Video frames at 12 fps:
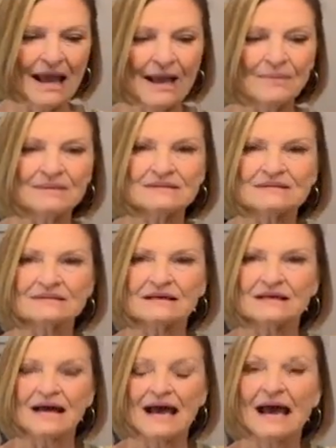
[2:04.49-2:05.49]
happens is
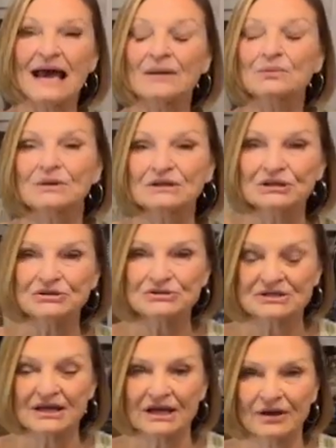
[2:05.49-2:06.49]
I had one
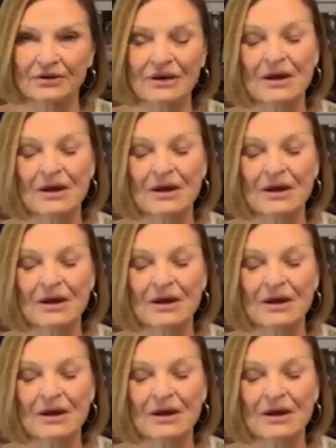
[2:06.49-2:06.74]
years ago.